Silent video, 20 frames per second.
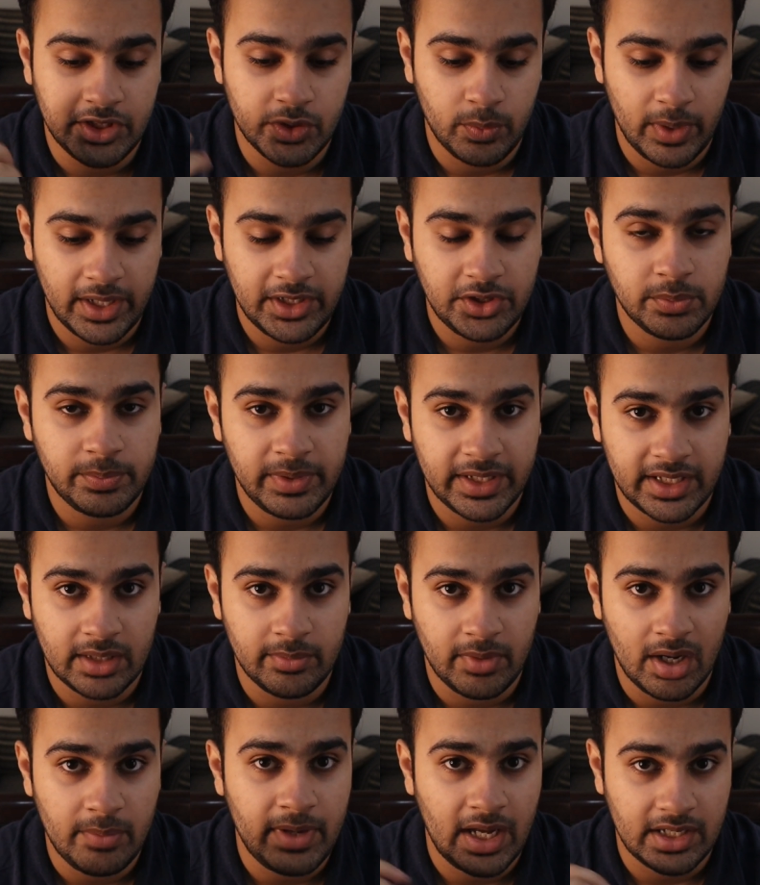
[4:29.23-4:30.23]
You went to pick
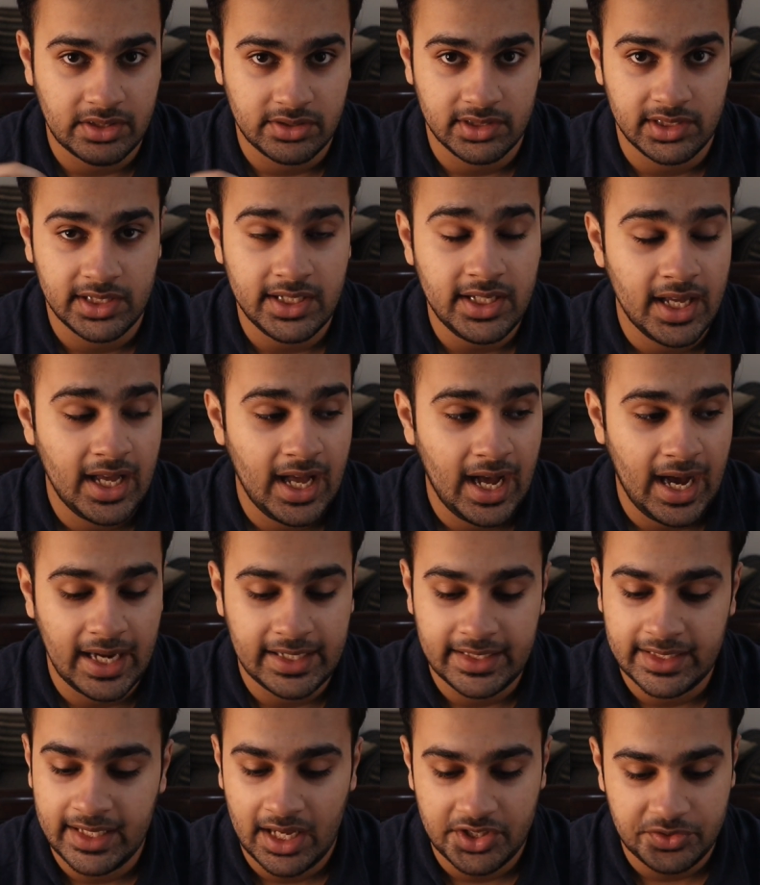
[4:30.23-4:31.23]
him up actually,
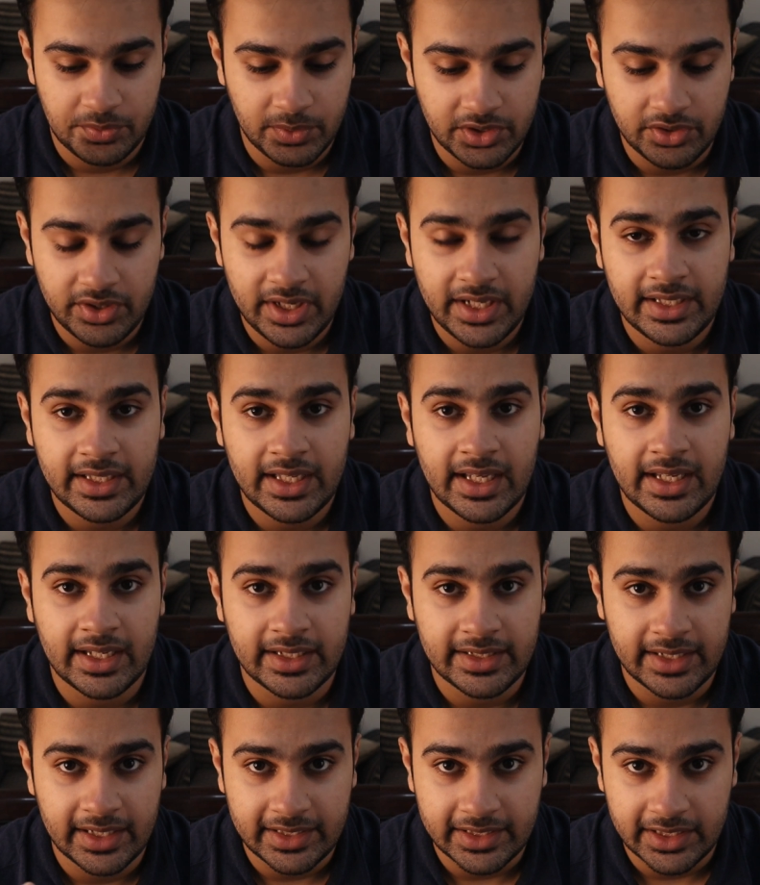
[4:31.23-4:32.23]
and he has been drinking
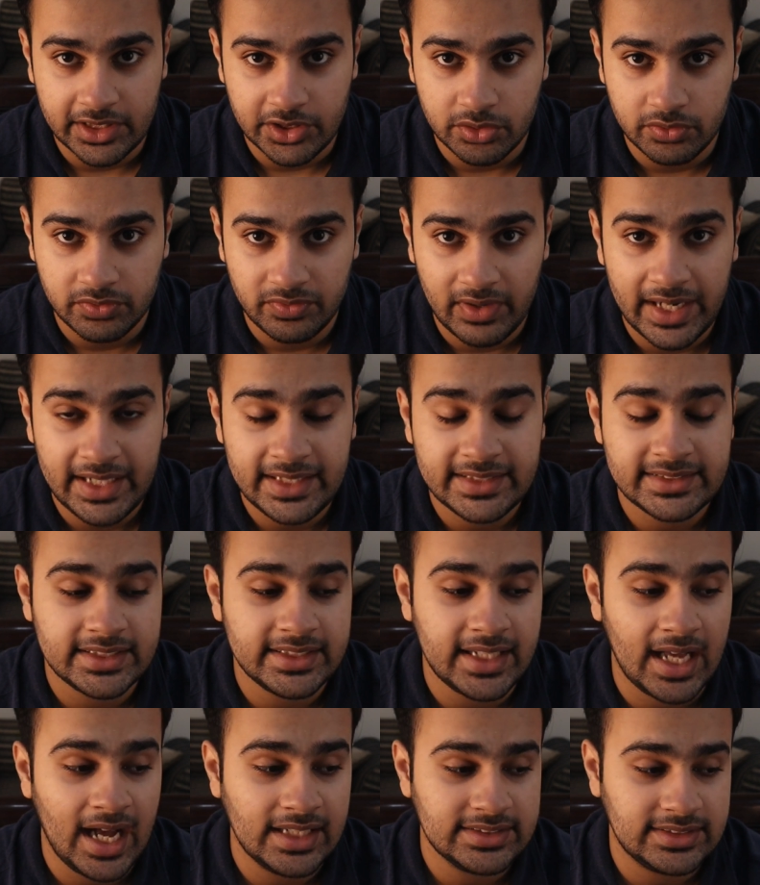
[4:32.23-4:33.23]
and getting into fights
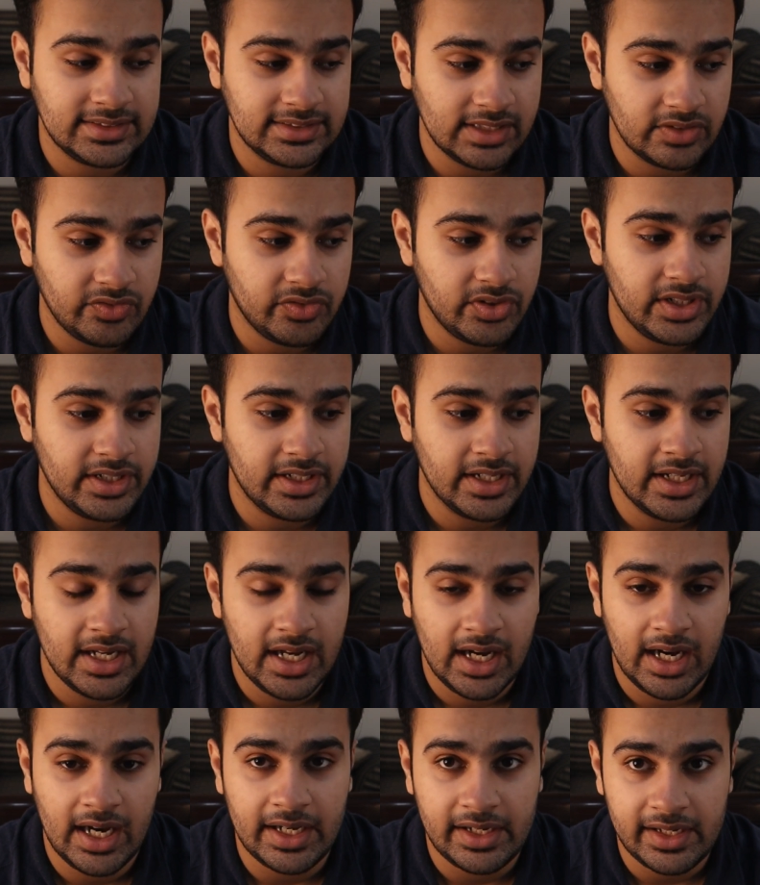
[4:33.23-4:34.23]
and has suffered
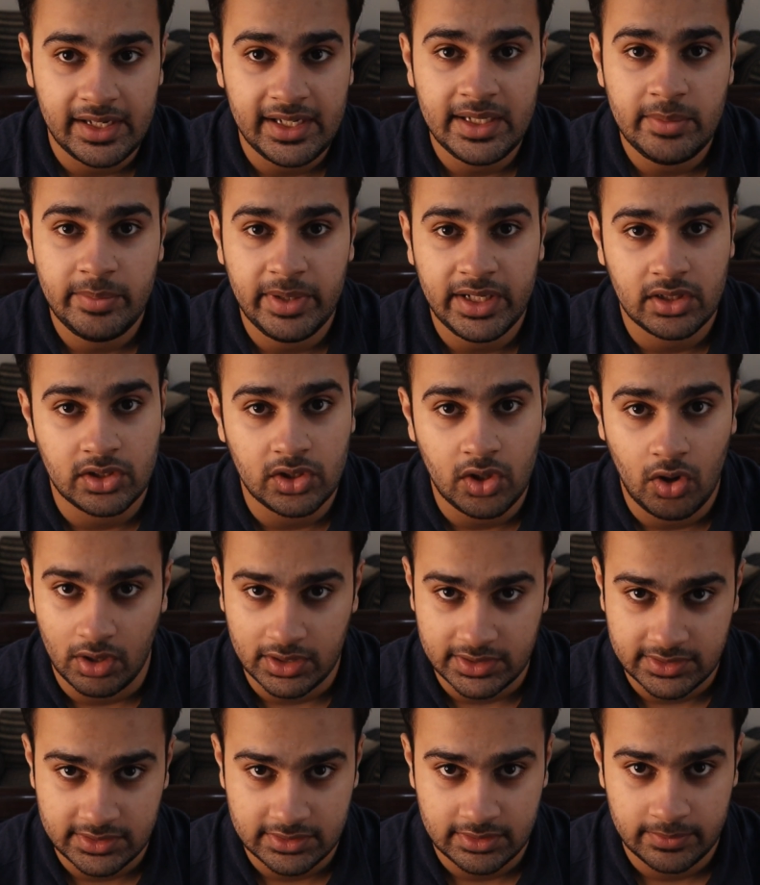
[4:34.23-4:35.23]
a really big
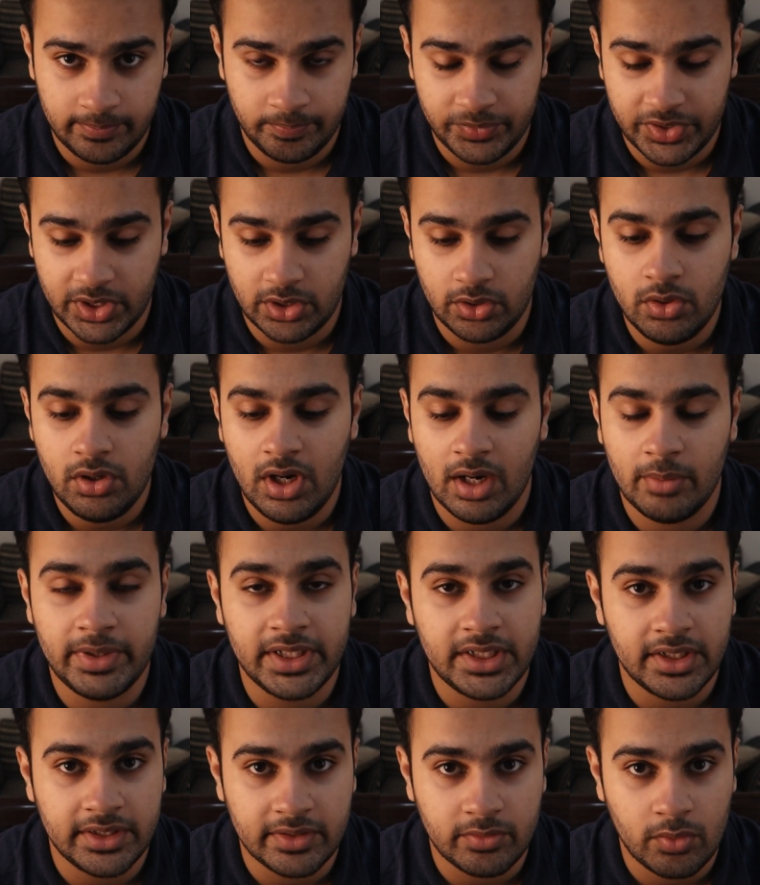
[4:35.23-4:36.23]
loss, a
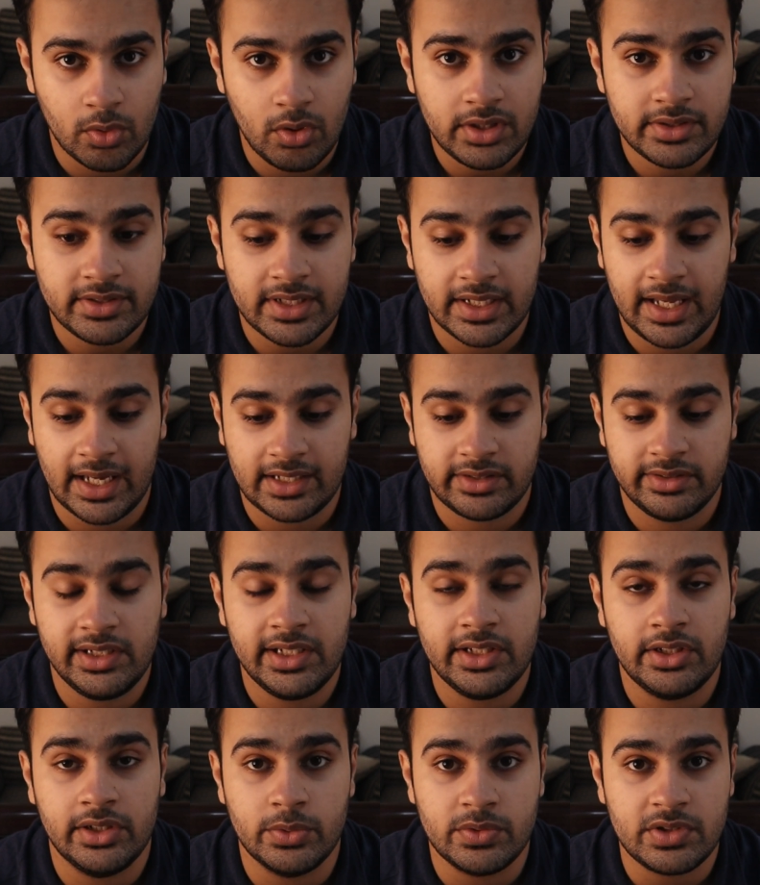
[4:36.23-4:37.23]
bitter divorce and
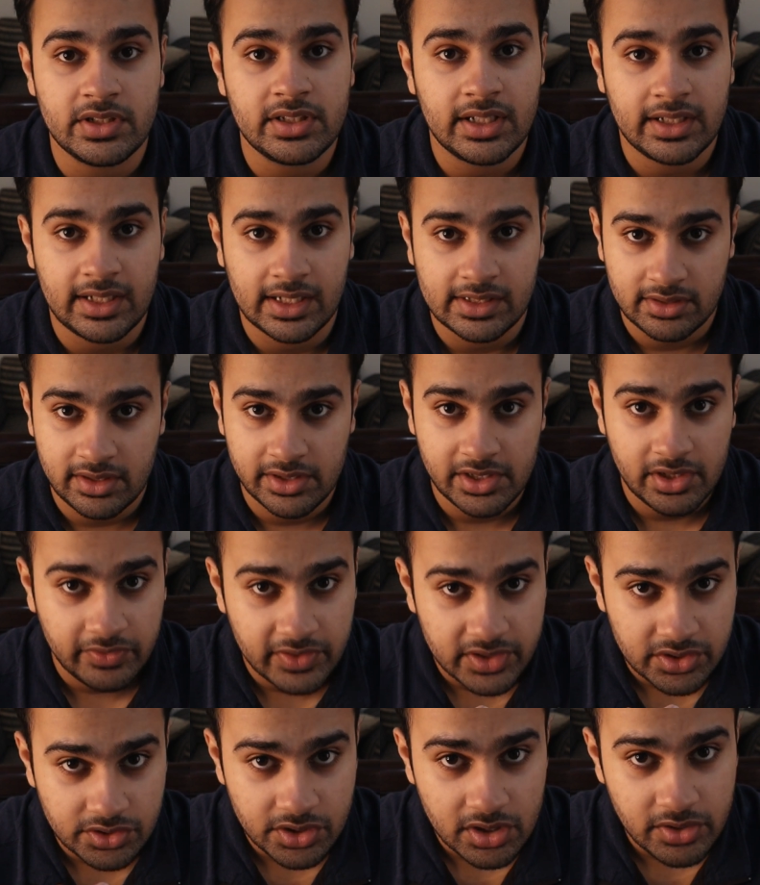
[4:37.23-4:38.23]
actually losing the custody
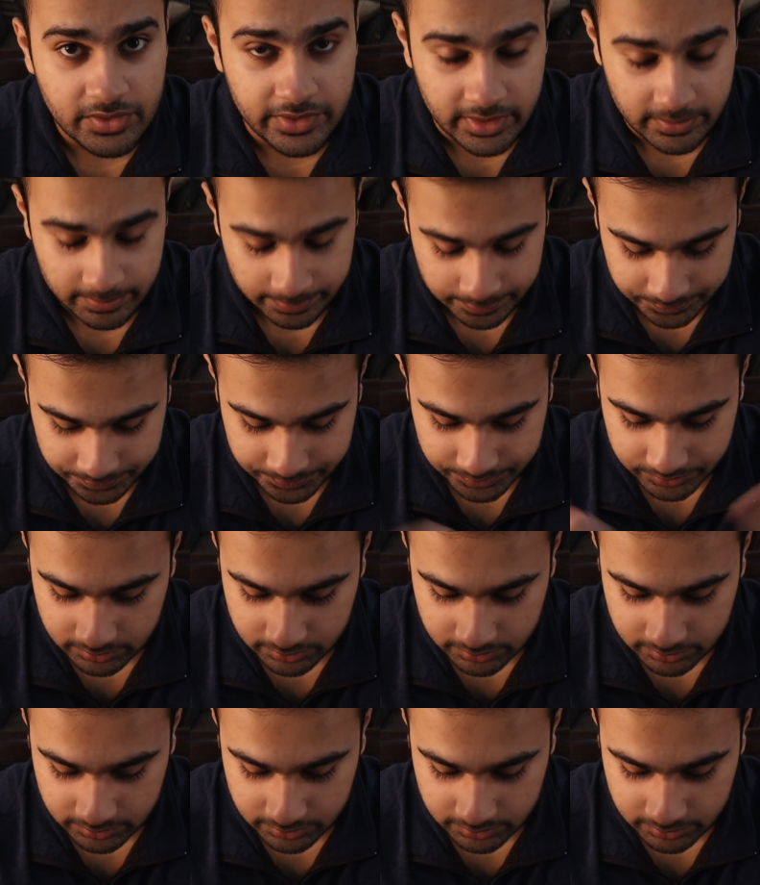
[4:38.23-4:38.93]
of his children.